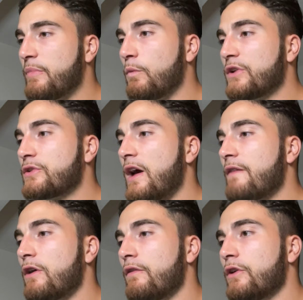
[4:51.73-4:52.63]
But once you
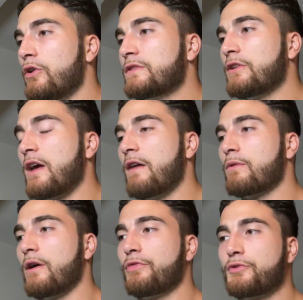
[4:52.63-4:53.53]
have all those and you have
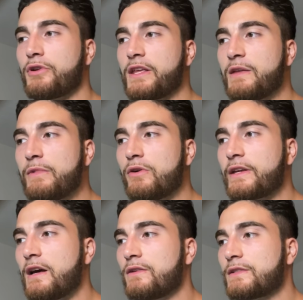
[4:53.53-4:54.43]
around 30 email
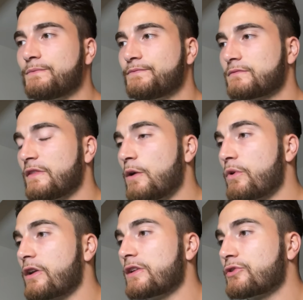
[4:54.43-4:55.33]
accounts, then
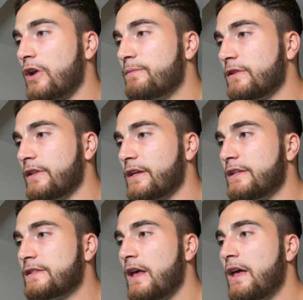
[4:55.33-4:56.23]
we're going to scrape the
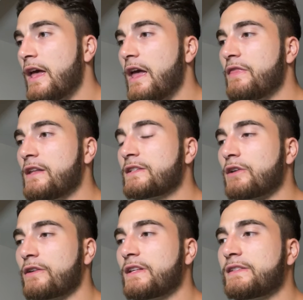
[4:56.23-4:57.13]
leads and then
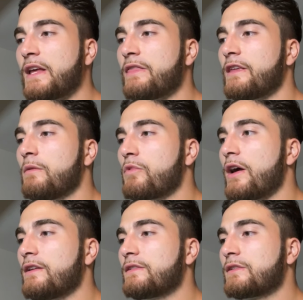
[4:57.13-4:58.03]
start to send them,
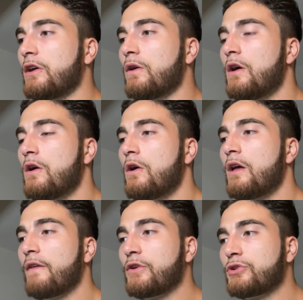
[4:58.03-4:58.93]
right? So
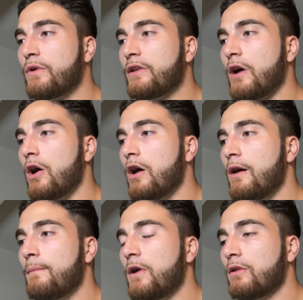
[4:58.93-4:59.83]
If you're doing
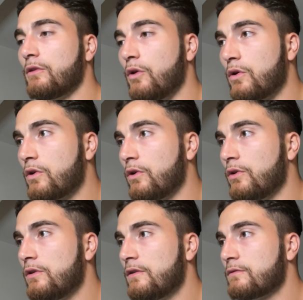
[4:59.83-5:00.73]

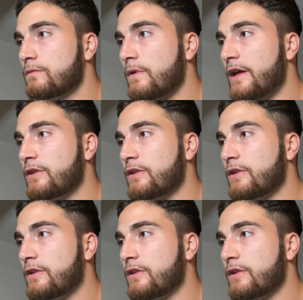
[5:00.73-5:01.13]
local, right?